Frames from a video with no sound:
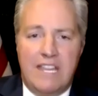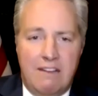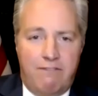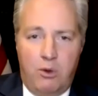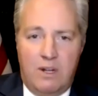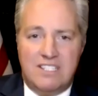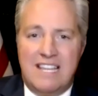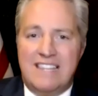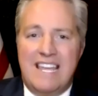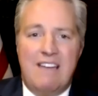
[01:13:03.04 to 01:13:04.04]
the influence
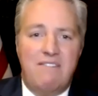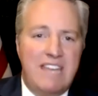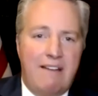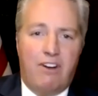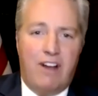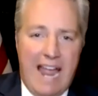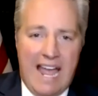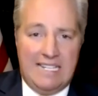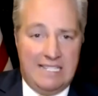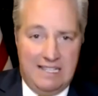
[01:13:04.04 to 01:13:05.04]
that they have never
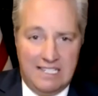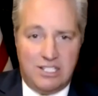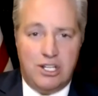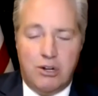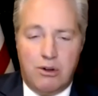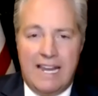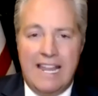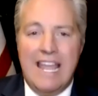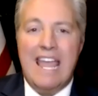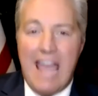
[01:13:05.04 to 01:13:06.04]
had to this
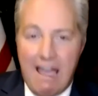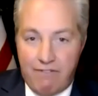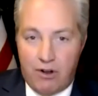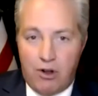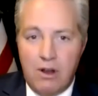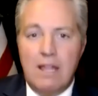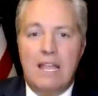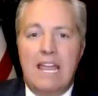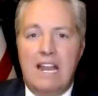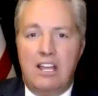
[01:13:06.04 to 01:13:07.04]
degree ever
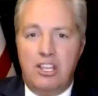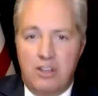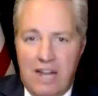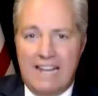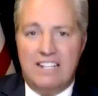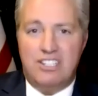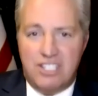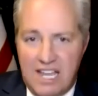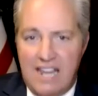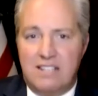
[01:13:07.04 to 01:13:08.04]
in a United
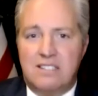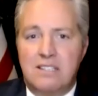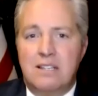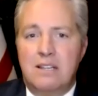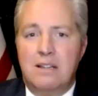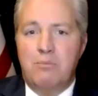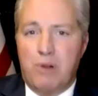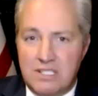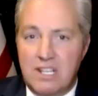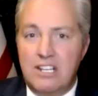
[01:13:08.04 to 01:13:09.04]
States
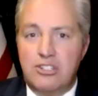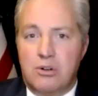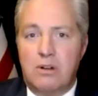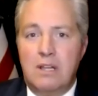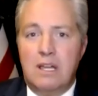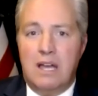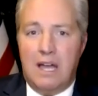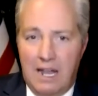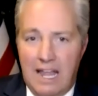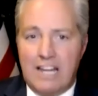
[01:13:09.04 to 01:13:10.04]
presidential
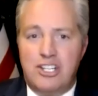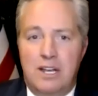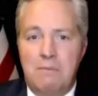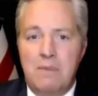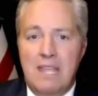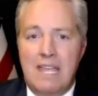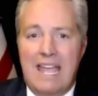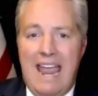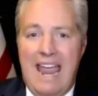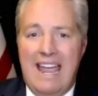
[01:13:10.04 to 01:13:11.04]
election.
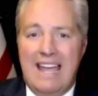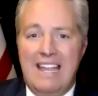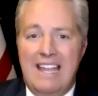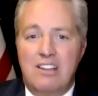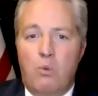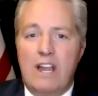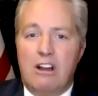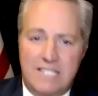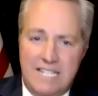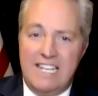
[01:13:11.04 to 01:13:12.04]
And we
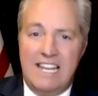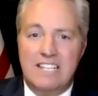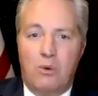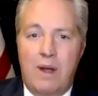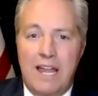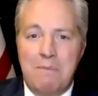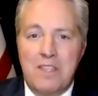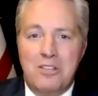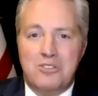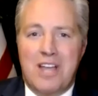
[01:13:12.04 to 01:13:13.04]
are 10 days away.
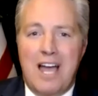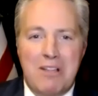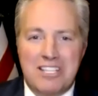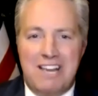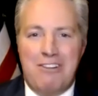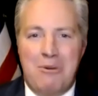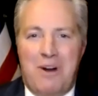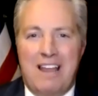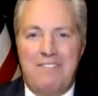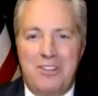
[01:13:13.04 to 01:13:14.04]
So God bless every
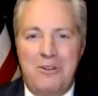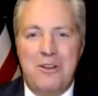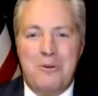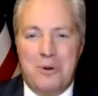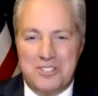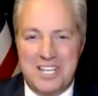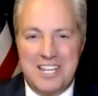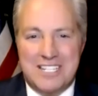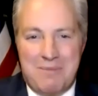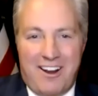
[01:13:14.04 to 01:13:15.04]
one of you. We'll see
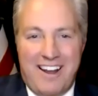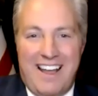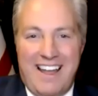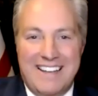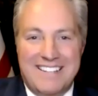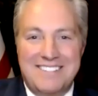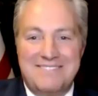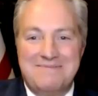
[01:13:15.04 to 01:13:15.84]
you tomorrow night.